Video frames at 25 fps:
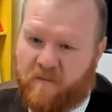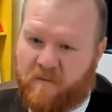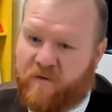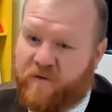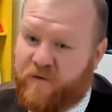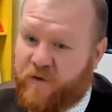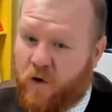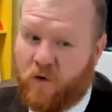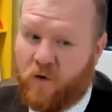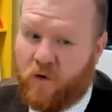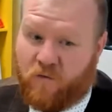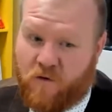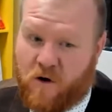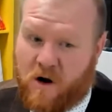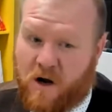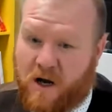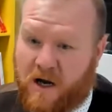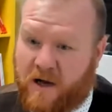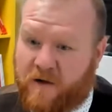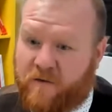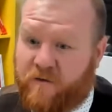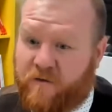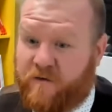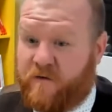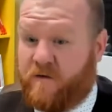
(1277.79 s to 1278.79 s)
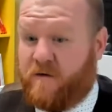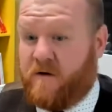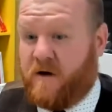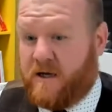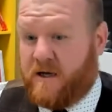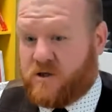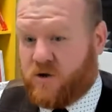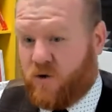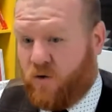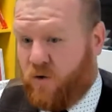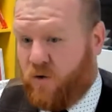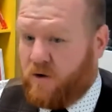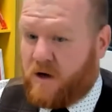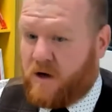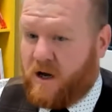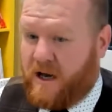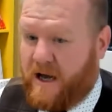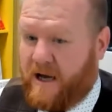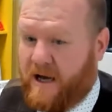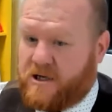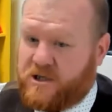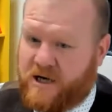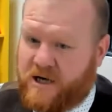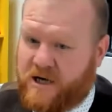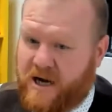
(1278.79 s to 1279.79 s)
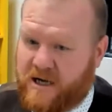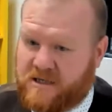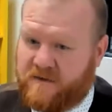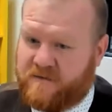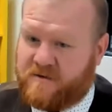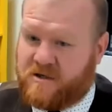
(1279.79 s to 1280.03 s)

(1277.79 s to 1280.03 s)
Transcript: for relief is all collection activity